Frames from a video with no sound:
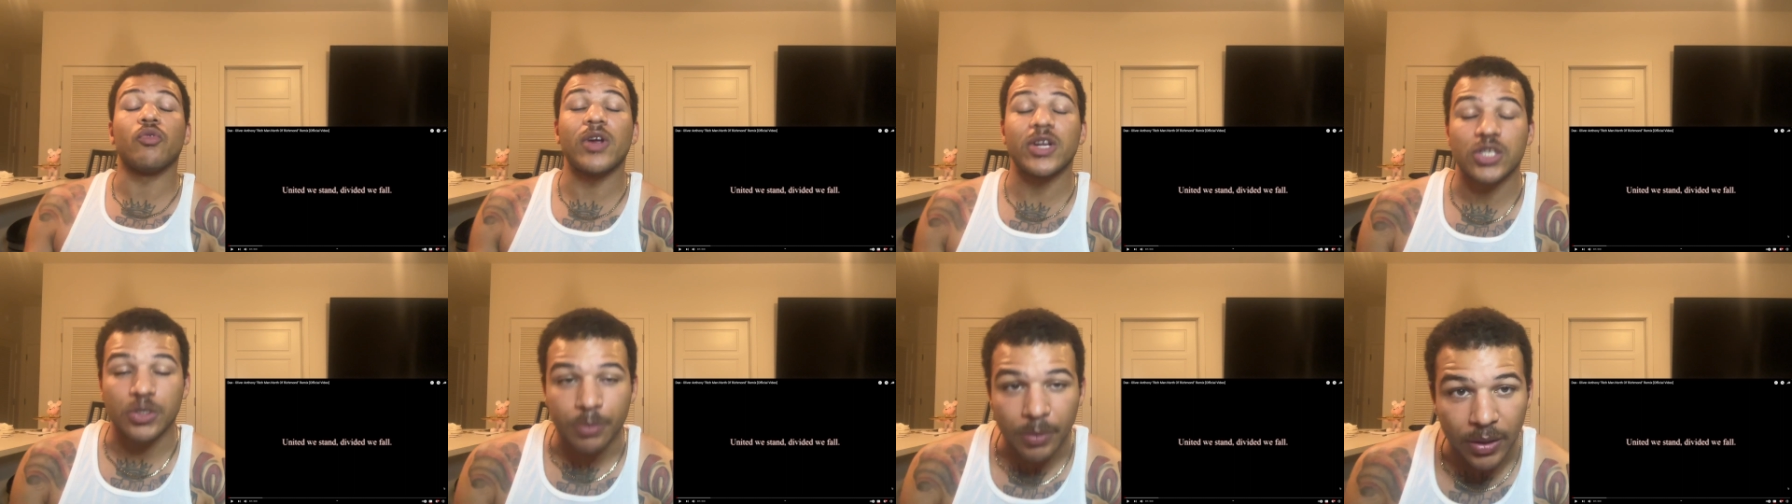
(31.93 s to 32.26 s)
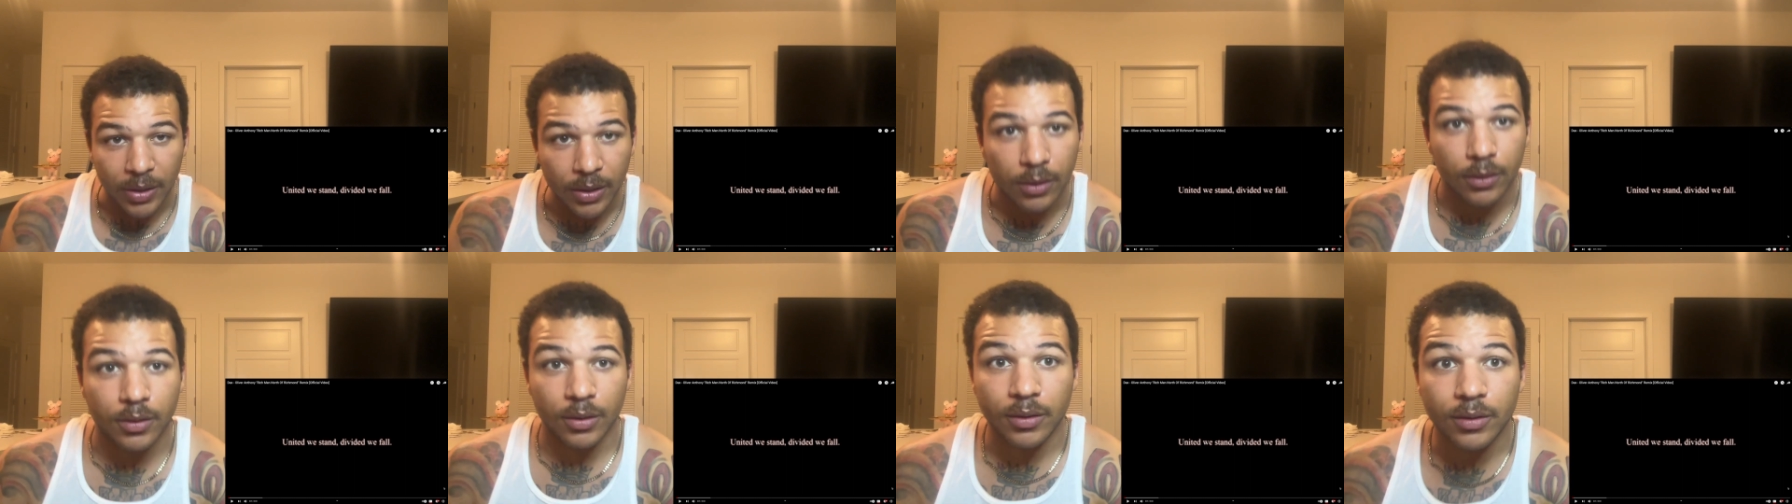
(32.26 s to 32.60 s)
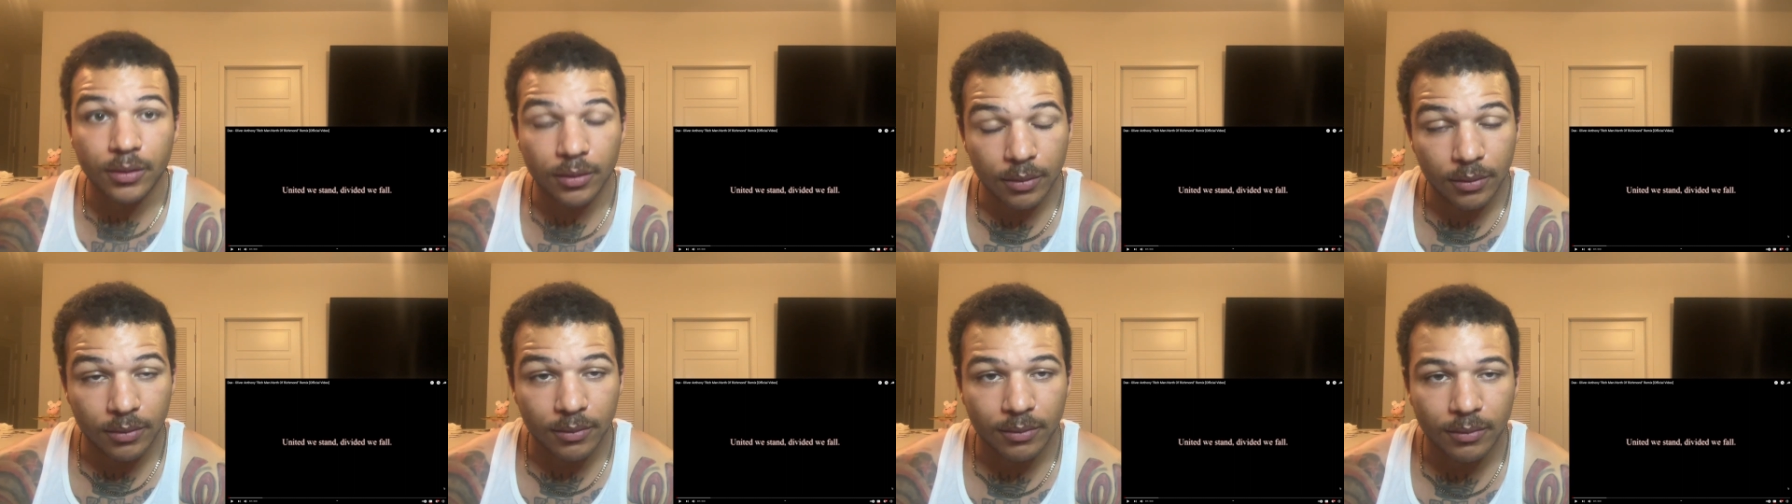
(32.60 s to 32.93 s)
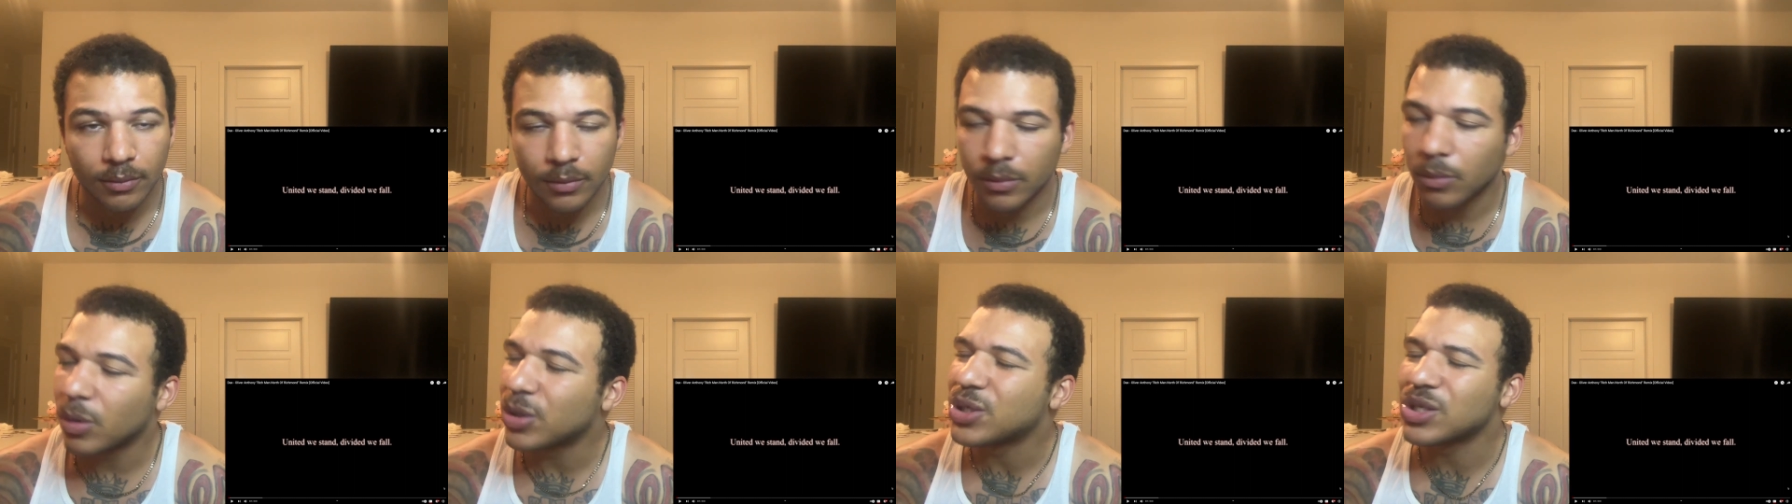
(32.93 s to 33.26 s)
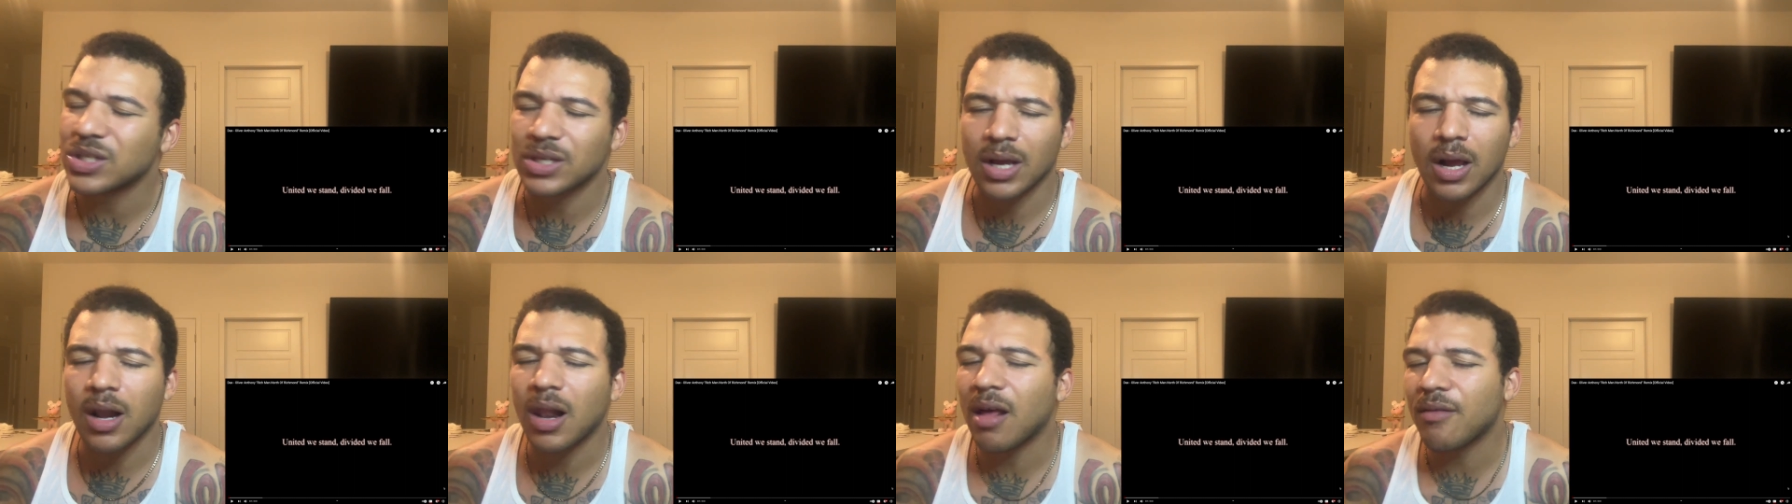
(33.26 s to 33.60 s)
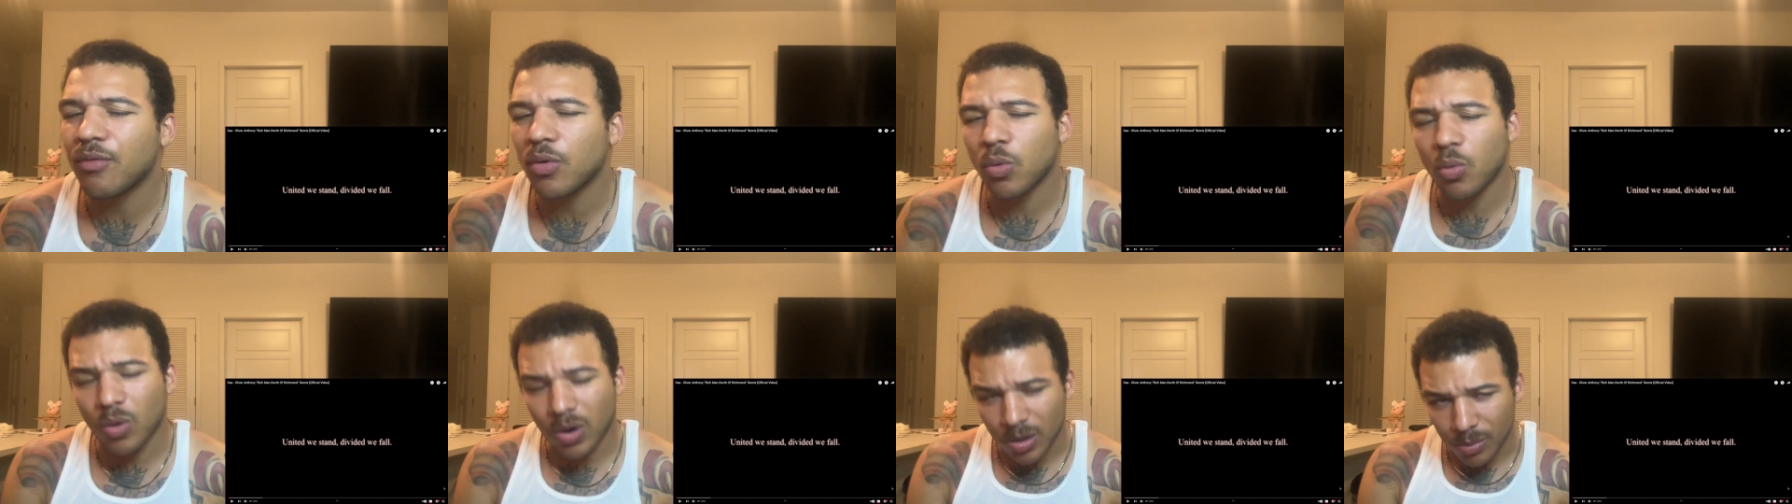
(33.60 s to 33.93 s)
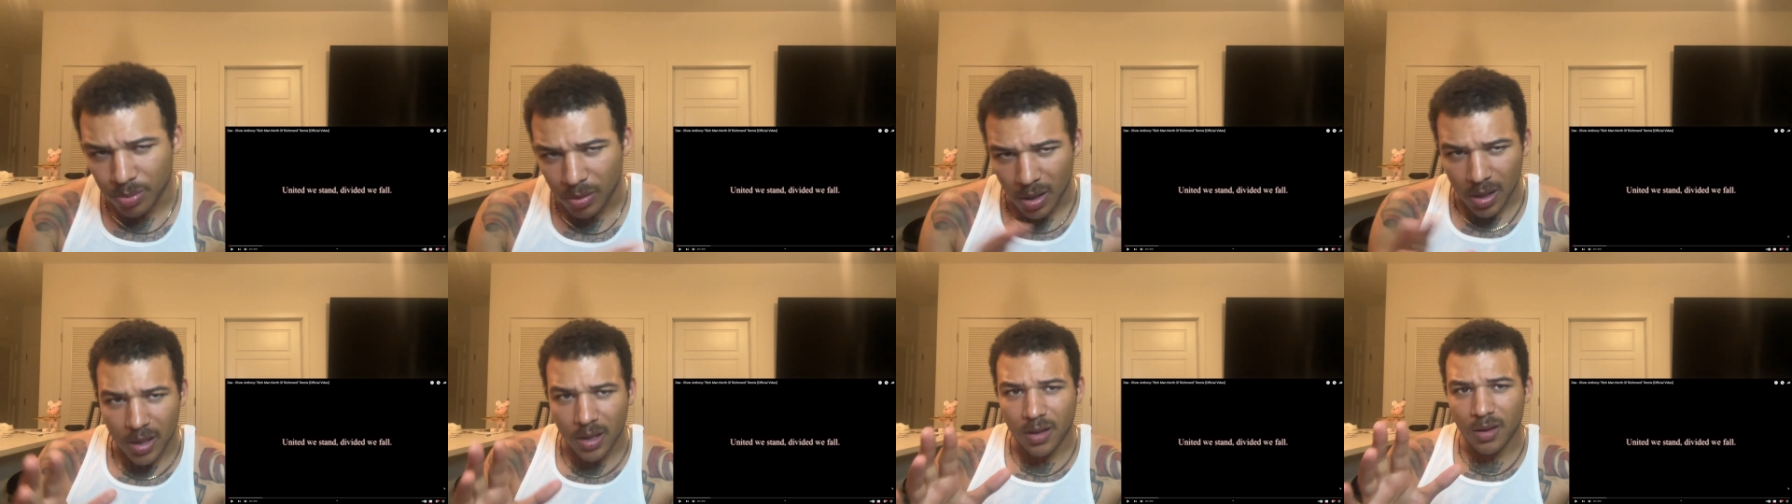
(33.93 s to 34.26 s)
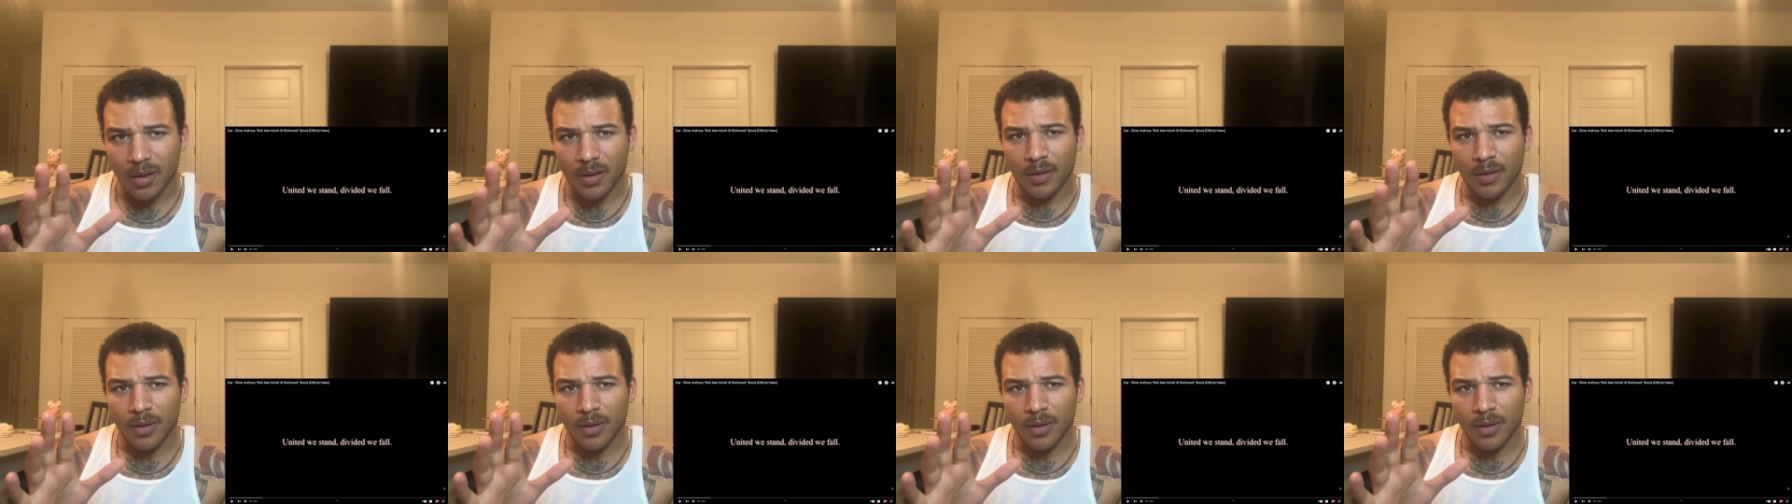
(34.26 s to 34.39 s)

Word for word: Richmond, which is a clever wordplay,